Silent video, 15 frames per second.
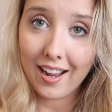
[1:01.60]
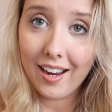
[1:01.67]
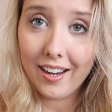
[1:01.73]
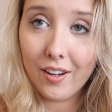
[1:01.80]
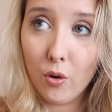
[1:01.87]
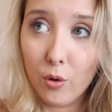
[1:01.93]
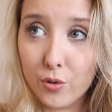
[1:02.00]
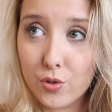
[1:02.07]

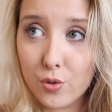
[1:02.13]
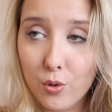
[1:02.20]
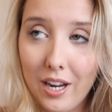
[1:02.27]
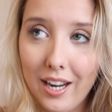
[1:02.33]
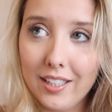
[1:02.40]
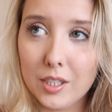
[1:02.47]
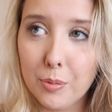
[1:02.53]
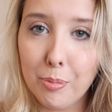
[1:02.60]
I also
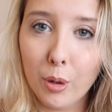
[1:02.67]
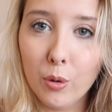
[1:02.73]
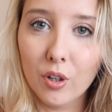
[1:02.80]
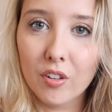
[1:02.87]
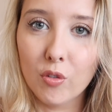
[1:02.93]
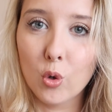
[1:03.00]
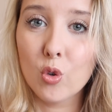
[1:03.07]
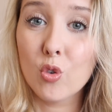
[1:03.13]
had a bout
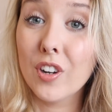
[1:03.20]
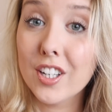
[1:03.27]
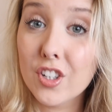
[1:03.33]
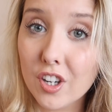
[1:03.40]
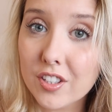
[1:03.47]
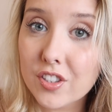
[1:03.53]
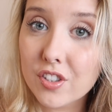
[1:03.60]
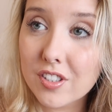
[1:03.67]
of road rage
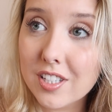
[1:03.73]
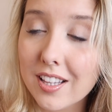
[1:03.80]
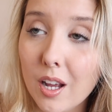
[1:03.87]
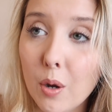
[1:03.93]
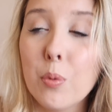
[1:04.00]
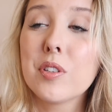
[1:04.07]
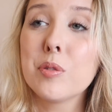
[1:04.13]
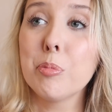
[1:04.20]
yesterday that
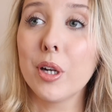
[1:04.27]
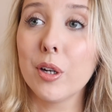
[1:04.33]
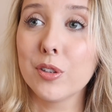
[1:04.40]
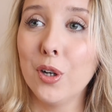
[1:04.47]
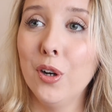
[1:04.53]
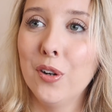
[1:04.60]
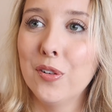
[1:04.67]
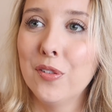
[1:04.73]
I wasn't proud
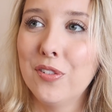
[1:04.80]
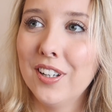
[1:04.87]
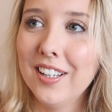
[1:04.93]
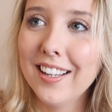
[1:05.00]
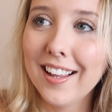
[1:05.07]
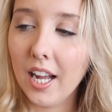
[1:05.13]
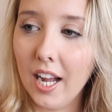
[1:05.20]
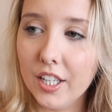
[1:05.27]
of.
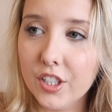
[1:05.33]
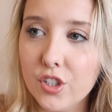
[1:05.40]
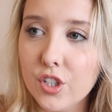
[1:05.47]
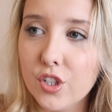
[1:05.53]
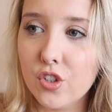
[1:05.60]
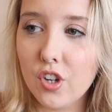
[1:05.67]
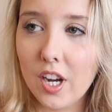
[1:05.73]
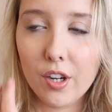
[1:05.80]
I
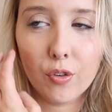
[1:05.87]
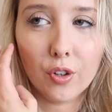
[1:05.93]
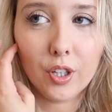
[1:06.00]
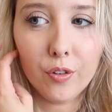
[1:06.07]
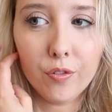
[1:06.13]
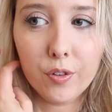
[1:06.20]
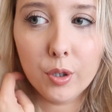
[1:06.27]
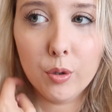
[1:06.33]
just generally
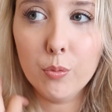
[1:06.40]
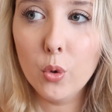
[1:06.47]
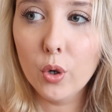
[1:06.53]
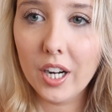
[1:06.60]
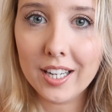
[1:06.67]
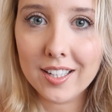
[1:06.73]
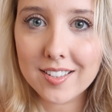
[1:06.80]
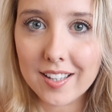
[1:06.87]
feel
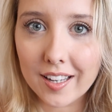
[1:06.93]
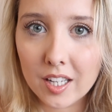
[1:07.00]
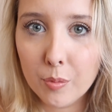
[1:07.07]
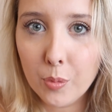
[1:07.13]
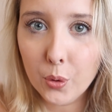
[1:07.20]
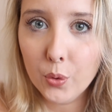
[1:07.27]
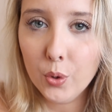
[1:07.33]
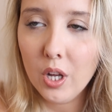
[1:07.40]
more
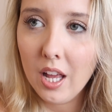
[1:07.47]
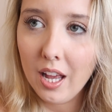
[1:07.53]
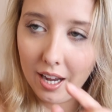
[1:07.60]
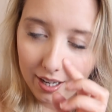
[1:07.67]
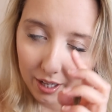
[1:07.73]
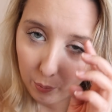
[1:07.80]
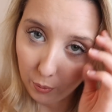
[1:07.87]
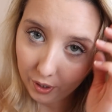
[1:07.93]
excitable
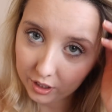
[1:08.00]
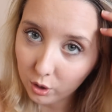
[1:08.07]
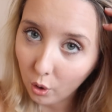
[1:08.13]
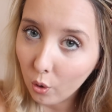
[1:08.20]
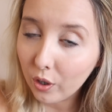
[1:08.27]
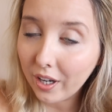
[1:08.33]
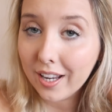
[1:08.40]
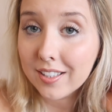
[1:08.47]
and I want to
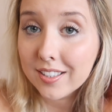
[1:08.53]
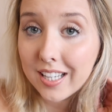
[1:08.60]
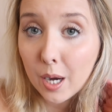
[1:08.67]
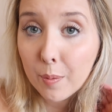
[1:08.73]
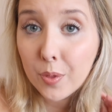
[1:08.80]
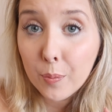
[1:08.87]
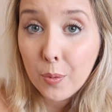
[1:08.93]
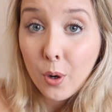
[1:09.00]
talk in
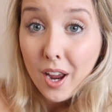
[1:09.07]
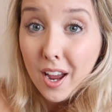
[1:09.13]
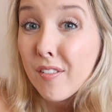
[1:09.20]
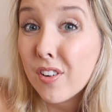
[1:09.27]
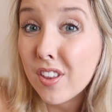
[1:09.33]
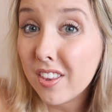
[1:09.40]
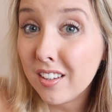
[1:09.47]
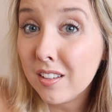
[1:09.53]
depth about
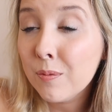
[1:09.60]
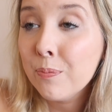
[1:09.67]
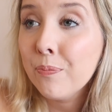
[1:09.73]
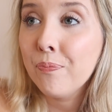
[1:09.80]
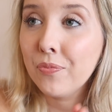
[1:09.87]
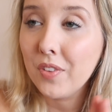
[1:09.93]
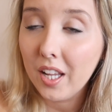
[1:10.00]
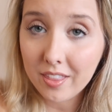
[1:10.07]
everything.
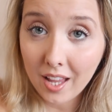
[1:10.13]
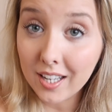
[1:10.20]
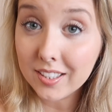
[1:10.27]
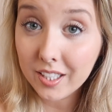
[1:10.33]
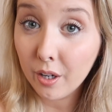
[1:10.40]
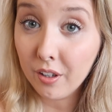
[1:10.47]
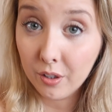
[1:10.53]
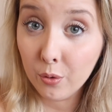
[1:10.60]
And that's
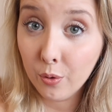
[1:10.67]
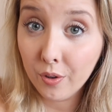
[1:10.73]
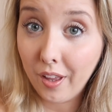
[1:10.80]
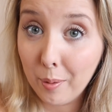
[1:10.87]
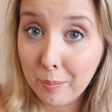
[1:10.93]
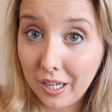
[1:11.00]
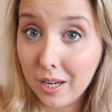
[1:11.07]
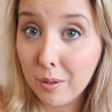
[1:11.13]
how I know
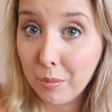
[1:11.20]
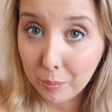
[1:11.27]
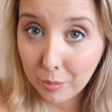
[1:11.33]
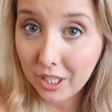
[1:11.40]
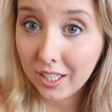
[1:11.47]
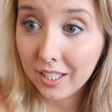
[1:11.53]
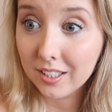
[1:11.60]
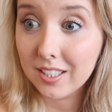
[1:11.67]
that I'm getting my
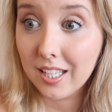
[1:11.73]
period.